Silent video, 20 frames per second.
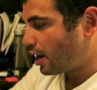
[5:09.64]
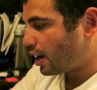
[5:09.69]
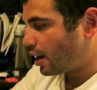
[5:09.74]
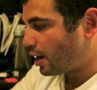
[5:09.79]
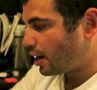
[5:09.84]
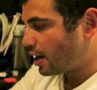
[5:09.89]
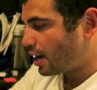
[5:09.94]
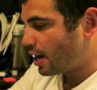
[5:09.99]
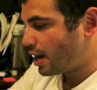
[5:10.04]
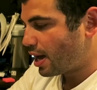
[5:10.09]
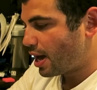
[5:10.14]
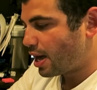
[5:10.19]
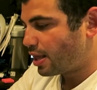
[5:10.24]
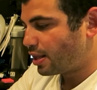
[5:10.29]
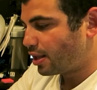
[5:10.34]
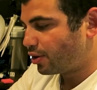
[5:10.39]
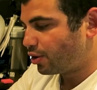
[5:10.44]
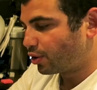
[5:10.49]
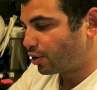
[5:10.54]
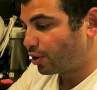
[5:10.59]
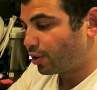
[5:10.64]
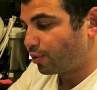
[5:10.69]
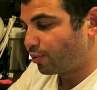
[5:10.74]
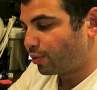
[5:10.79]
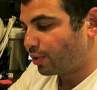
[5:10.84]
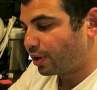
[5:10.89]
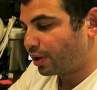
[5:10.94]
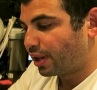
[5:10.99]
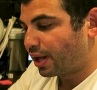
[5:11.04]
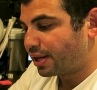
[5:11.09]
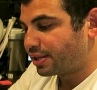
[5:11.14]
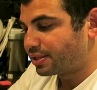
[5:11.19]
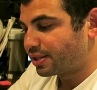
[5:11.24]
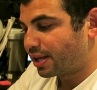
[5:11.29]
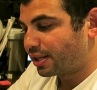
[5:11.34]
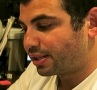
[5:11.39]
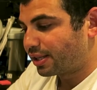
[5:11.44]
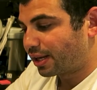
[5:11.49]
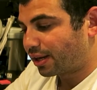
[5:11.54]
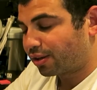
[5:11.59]
Uh, and, and, then you're going to realize
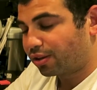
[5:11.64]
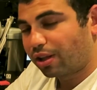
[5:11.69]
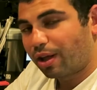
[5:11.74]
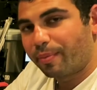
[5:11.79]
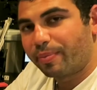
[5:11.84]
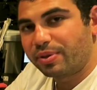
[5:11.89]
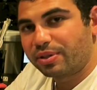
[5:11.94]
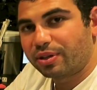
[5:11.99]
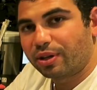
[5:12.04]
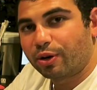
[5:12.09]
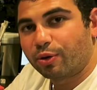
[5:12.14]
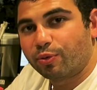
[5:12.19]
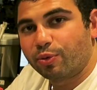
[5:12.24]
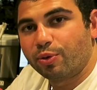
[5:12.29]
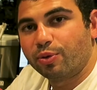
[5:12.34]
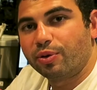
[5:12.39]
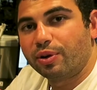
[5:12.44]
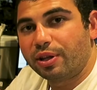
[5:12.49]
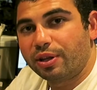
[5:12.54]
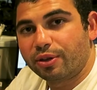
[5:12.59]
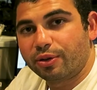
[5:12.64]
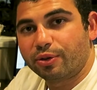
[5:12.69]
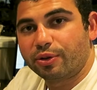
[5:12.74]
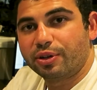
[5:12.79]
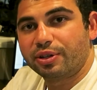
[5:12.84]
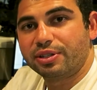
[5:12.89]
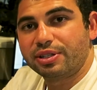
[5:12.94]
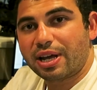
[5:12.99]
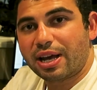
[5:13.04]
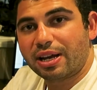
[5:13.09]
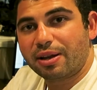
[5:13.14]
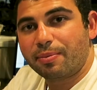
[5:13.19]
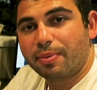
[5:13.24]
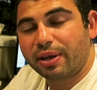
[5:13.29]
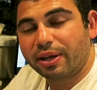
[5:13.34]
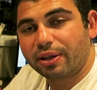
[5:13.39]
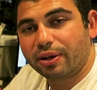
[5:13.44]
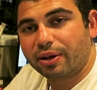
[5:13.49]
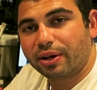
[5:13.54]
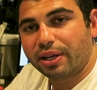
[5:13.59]
that that clump is going to ruin either your design and
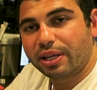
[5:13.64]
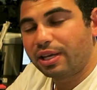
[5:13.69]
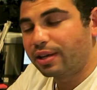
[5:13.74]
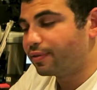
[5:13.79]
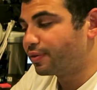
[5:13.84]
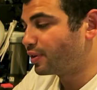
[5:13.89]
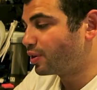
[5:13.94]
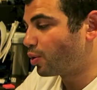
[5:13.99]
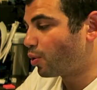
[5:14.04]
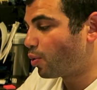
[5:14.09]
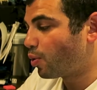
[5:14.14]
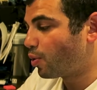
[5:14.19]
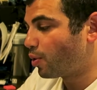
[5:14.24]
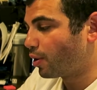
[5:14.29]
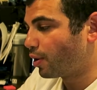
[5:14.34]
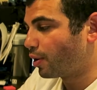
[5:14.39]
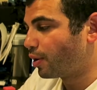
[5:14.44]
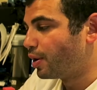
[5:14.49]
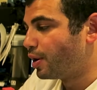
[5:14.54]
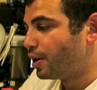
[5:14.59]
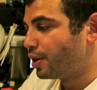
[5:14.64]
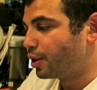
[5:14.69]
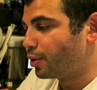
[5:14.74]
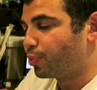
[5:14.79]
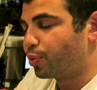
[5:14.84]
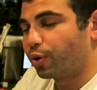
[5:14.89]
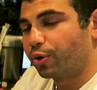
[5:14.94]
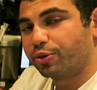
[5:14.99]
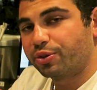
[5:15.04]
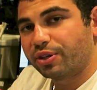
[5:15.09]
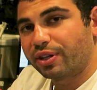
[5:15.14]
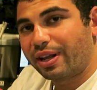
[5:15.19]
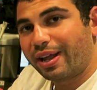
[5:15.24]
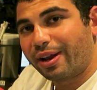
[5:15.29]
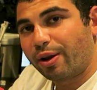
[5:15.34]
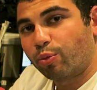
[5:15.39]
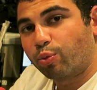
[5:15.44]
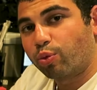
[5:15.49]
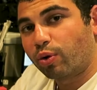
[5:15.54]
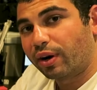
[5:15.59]
make it uneven, or the printer is going to
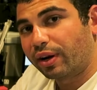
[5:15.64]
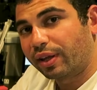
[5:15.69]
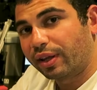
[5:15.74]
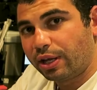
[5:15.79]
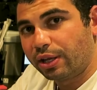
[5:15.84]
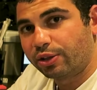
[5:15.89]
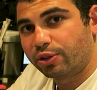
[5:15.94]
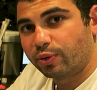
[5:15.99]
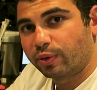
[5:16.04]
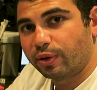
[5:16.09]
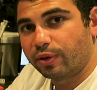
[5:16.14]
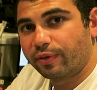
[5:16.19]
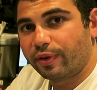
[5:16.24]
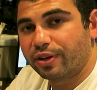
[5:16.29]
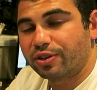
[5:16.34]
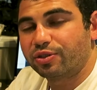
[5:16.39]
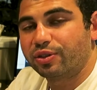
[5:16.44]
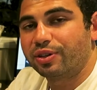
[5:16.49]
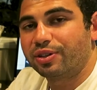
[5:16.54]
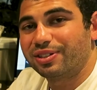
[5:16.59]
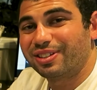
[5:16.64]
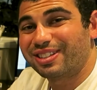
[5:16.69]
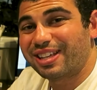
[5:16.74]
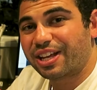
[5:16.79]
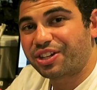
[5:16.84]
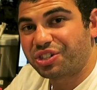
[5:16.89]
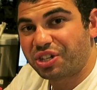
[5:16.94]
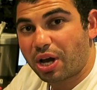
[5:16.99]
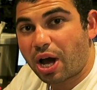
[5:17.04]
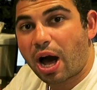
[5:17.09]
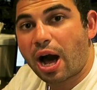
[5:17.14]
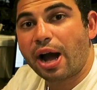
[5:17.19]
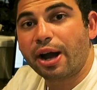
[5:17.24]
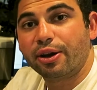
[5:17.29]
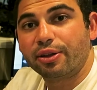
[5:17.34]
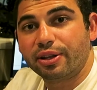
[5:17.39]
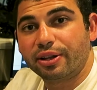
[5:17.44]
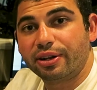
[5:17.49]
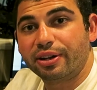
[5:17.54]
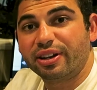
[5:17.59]
end up running into it eventually because it's actually
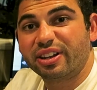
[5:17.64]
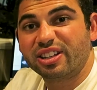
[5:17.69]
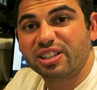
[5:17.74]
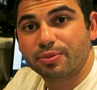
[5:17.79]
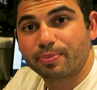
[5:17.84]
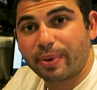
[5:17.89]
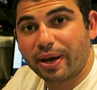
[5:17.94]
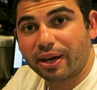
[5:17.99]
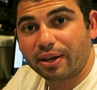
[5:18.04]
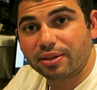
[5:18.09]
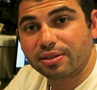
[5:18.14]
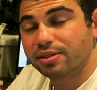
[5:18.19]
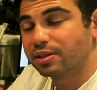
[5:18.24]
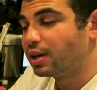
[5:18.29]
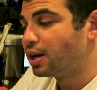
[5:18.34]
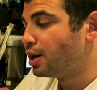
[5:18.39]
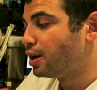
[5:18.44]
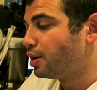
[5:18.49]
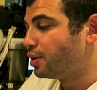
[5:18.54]
higher than it expects.